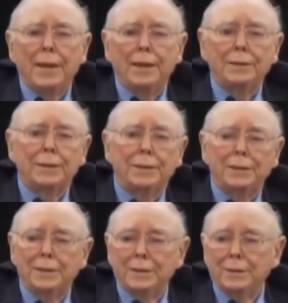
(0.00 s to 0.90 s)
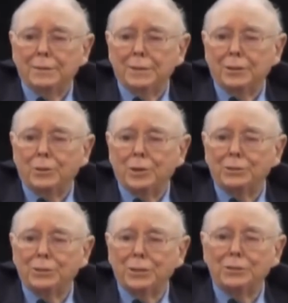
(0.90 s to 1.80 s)
And now the
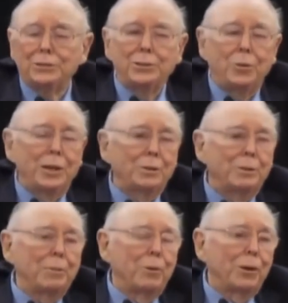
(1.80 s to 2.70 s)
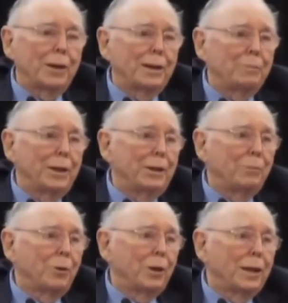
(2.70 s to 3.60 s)
question is, do you want to be more like me
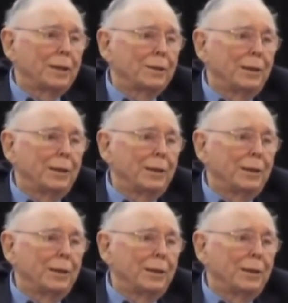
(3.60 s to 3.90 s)
or more like